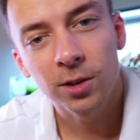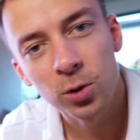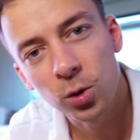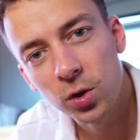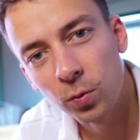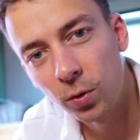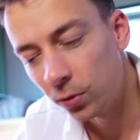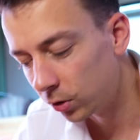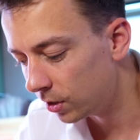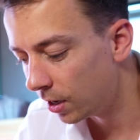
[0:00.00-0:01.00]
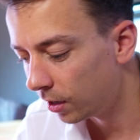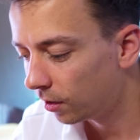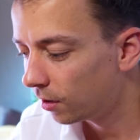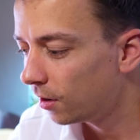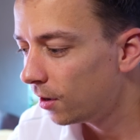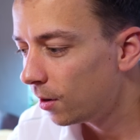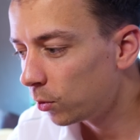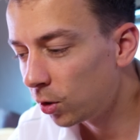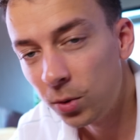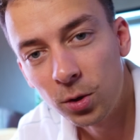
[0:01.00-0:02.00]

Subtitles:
choice of wood for today. I'm going to be